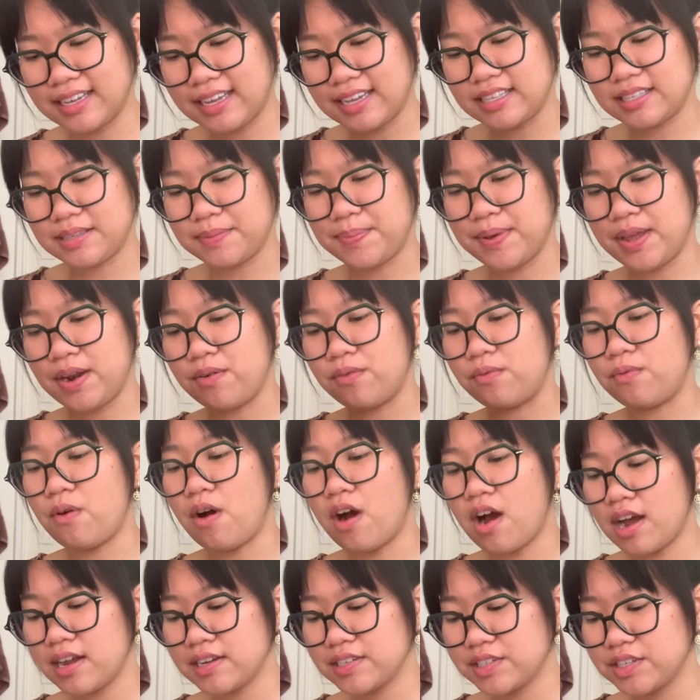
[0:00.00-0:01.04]
It's been
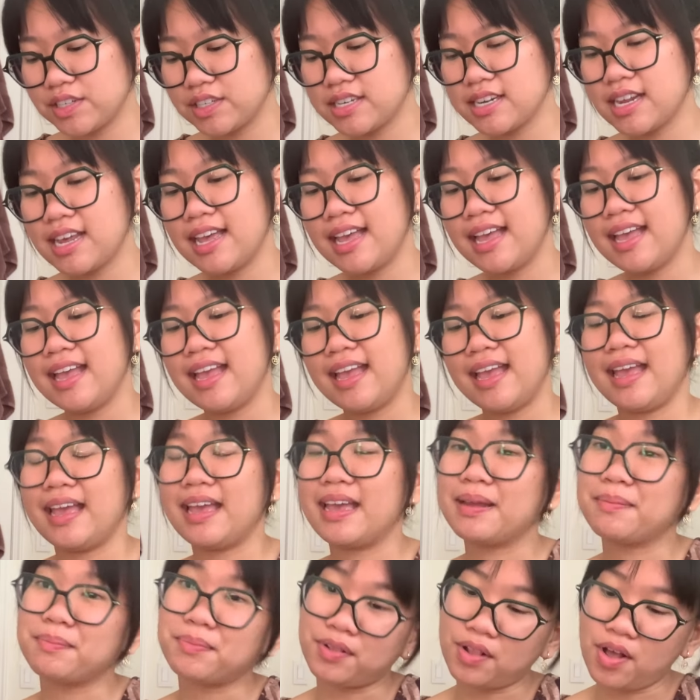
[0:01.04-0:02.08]
washed
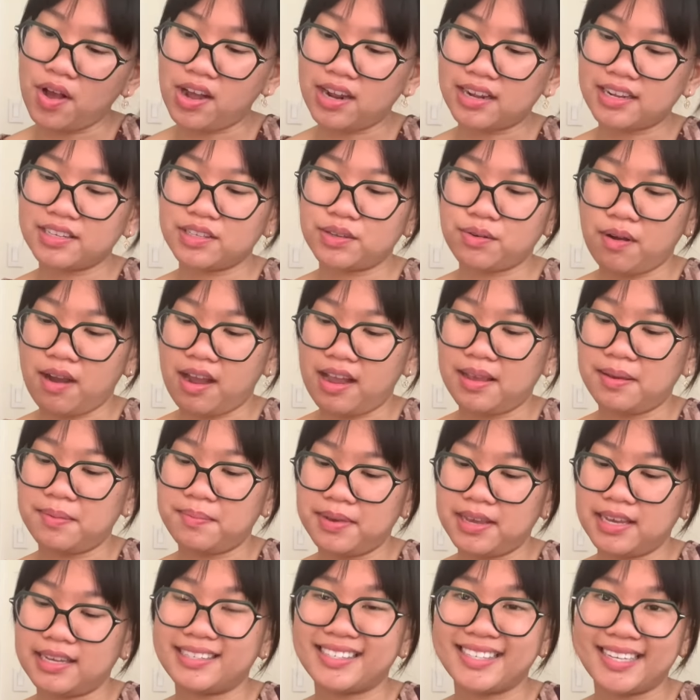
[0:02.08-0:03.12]
and blocked, so I am
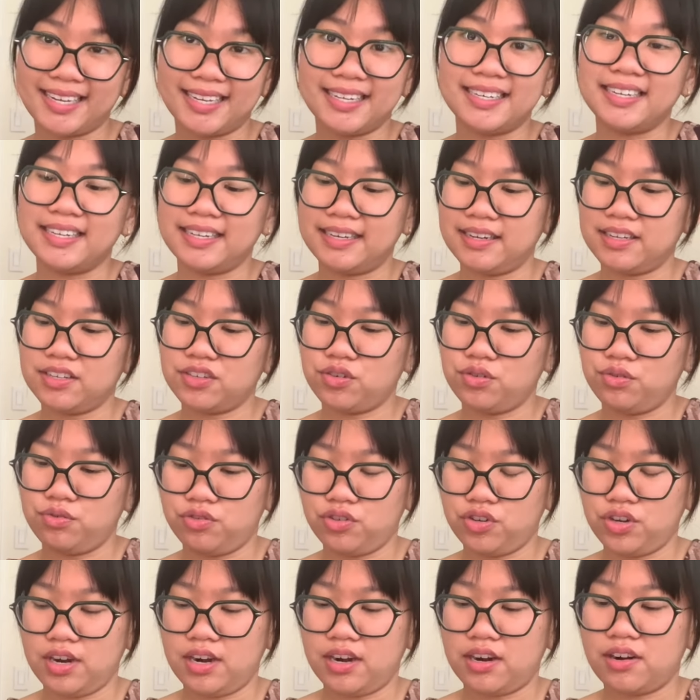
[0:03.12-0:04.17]
excited to
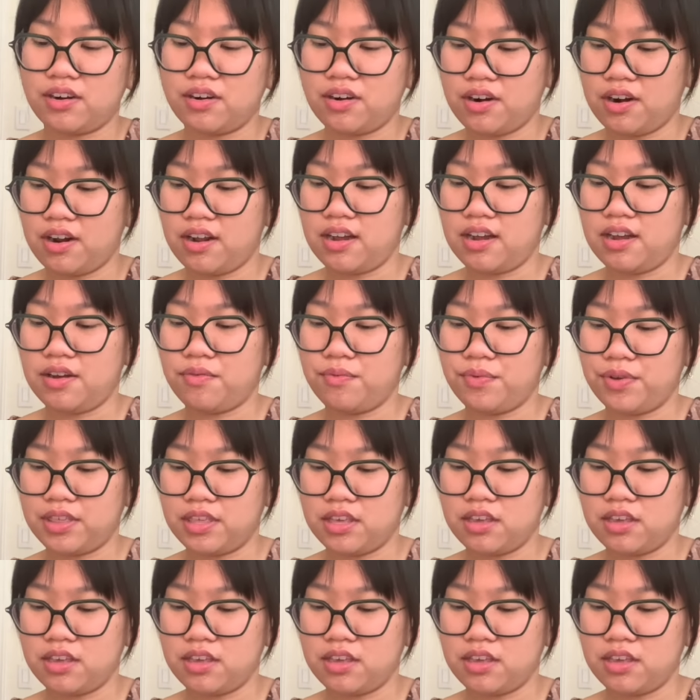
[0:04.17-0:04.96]
share with